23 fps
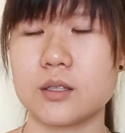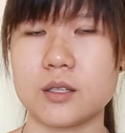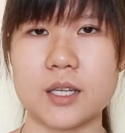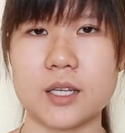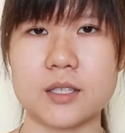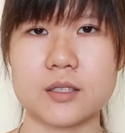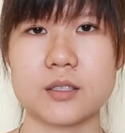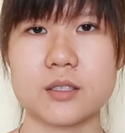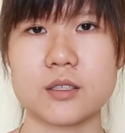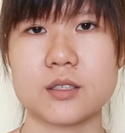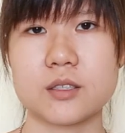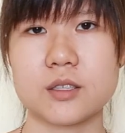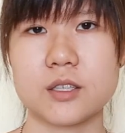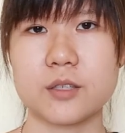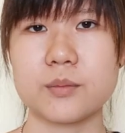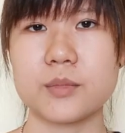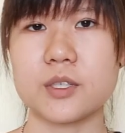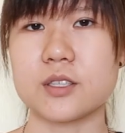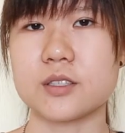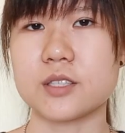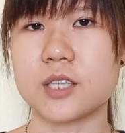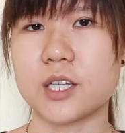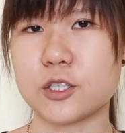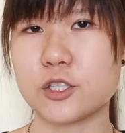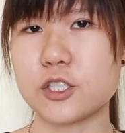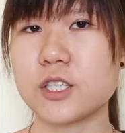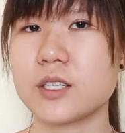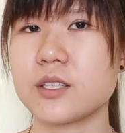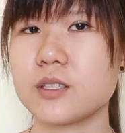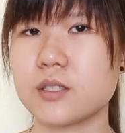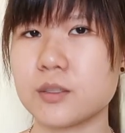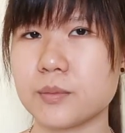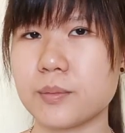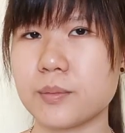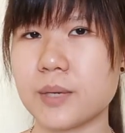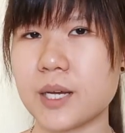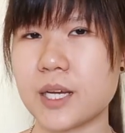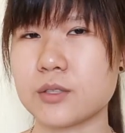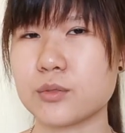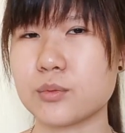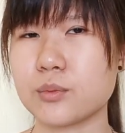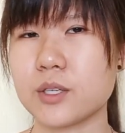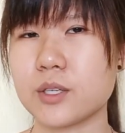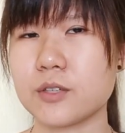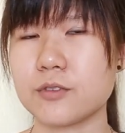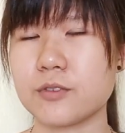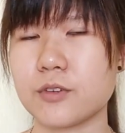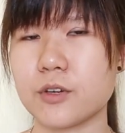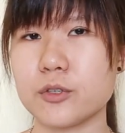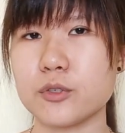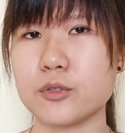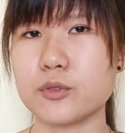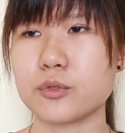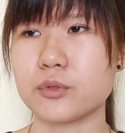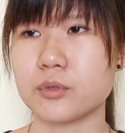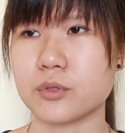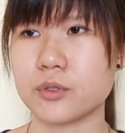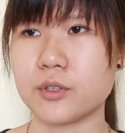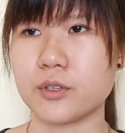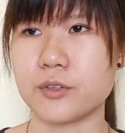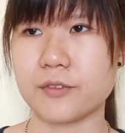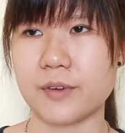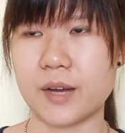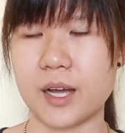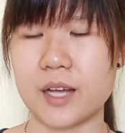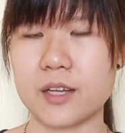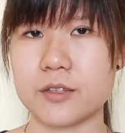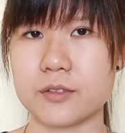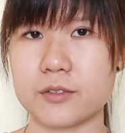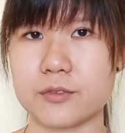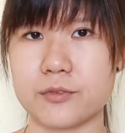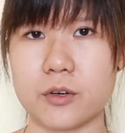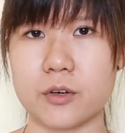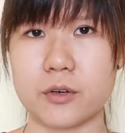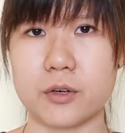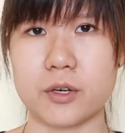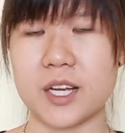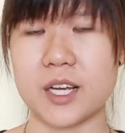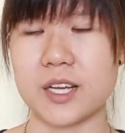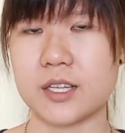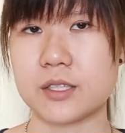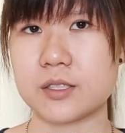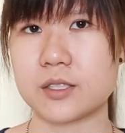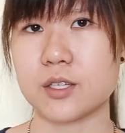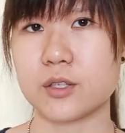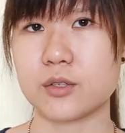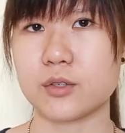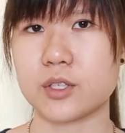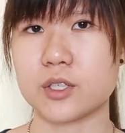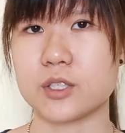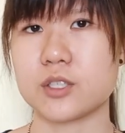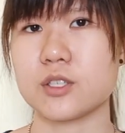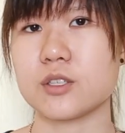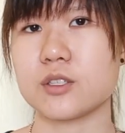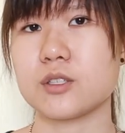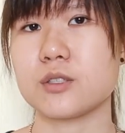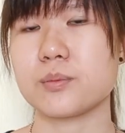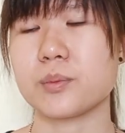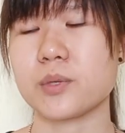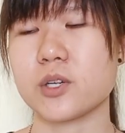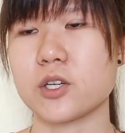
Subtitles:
The answer scheme is actually the best way for you to revise for essay questions,